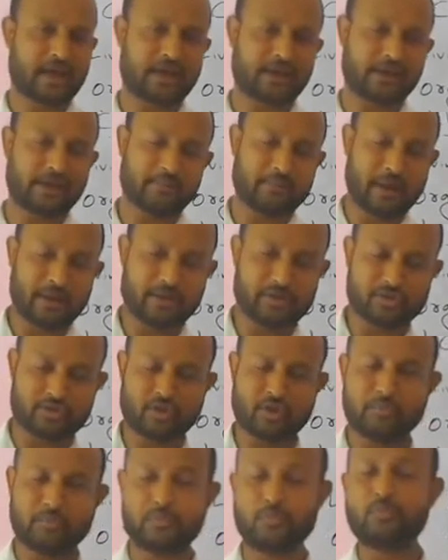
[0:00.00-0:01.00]
under the
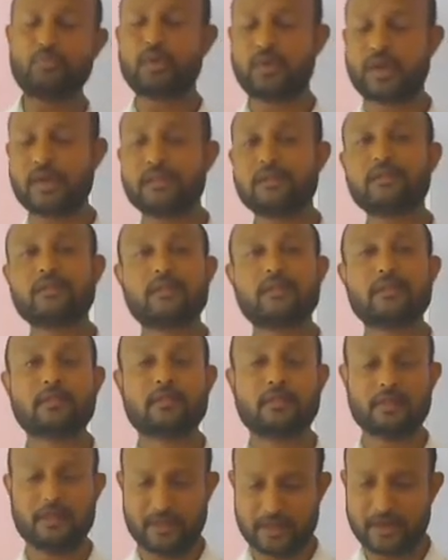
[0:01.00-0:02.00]
microscope, we can
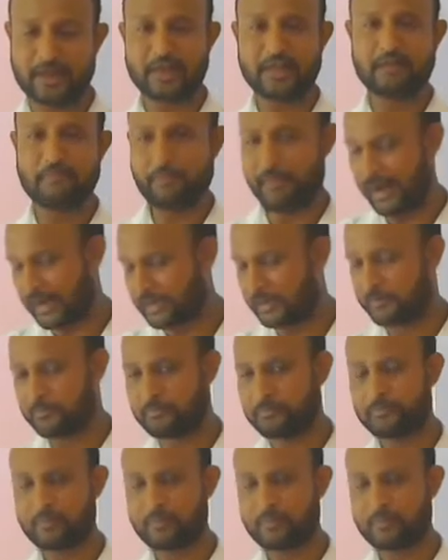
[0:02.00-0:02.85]
learn it better,